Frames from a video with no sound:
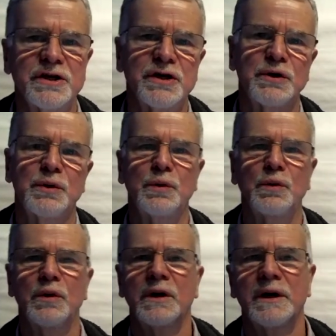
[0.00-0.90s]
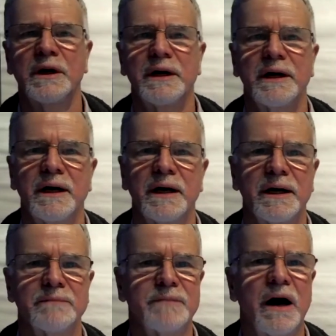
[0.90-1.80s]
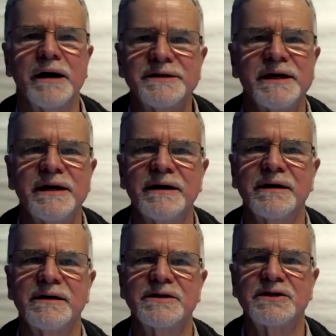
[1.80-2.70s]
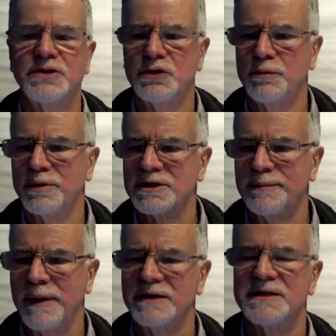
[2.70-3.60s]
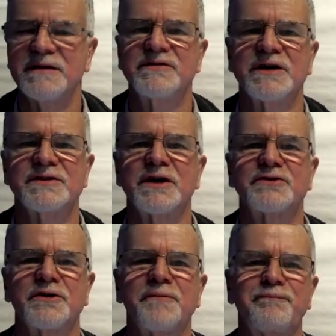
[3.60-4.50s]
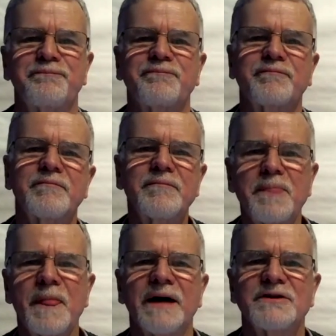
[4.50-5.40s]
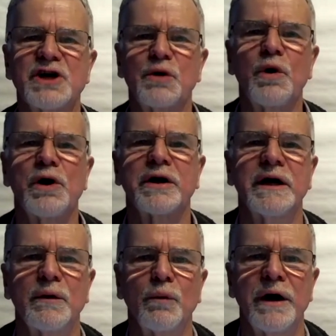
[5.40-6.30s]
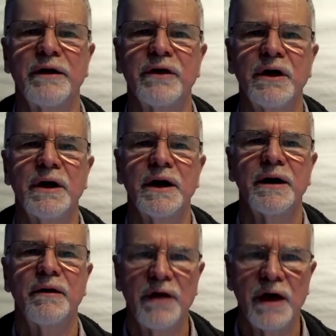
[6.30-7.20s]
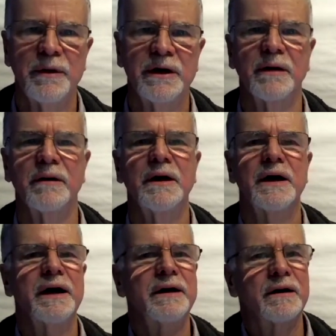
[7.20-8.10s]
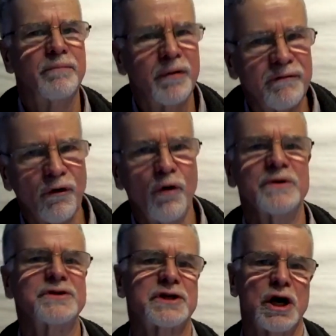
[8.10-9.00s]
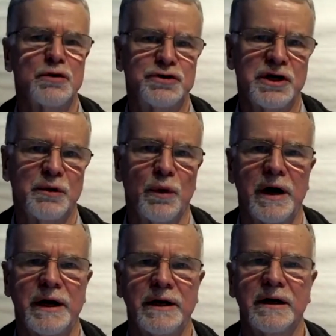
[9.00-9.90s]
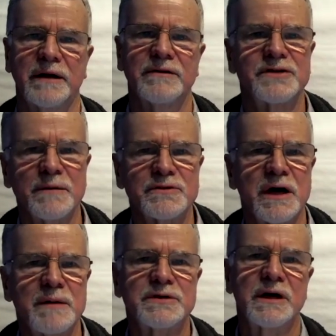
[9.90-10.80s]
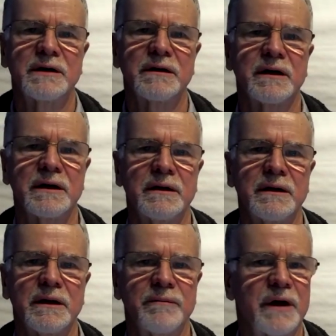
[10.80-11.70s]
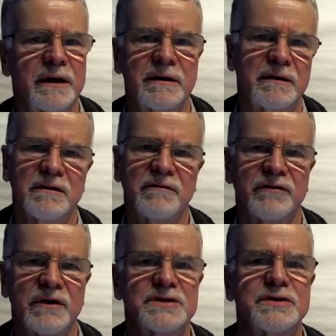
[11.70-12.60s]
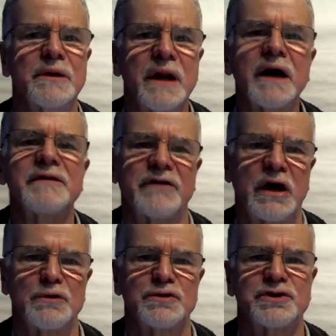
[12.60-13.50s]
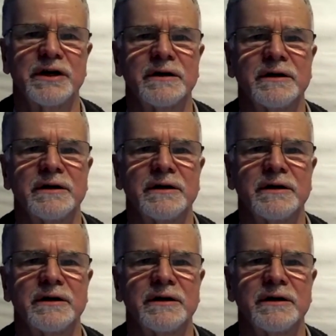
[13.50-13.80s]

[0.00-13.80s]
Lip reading: new ideas, new perspectives, etc. And so working with them in a performance coaching way, and sometimes I that can convert to life coaching,